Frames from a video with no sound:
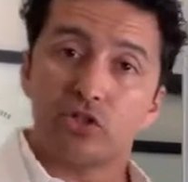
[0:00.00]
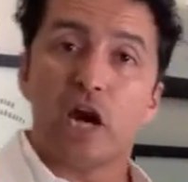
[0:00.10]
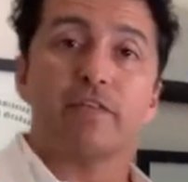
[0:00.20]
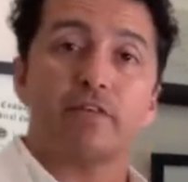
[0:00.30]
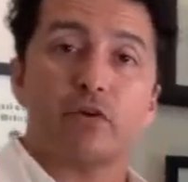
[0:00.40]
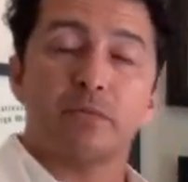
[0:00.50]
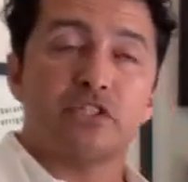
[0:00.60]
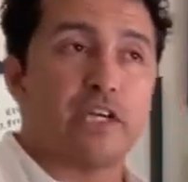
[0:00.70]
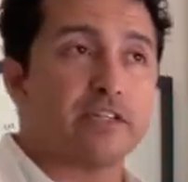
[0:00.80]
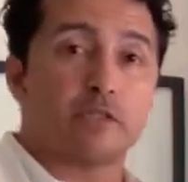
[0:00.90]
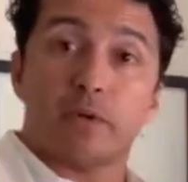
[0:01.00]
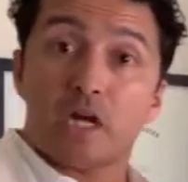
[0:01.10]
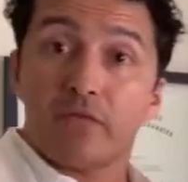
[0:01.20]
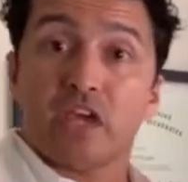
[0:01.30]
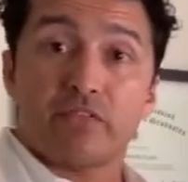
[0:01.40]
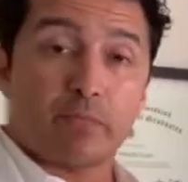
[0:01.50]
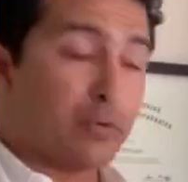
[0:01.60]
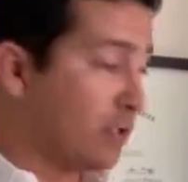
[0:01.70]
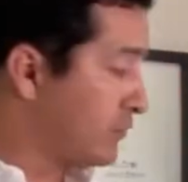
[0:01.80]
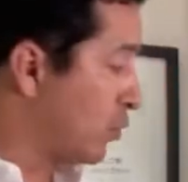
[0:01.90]
to shy away from injections, but now we have a
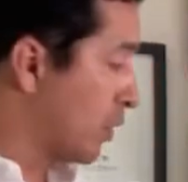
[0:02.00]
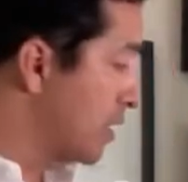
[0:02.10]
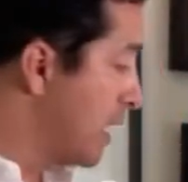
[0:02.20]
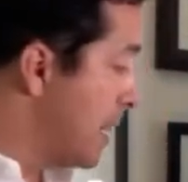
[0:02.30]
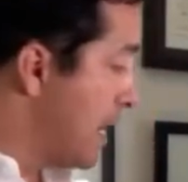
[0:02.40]
pill for it.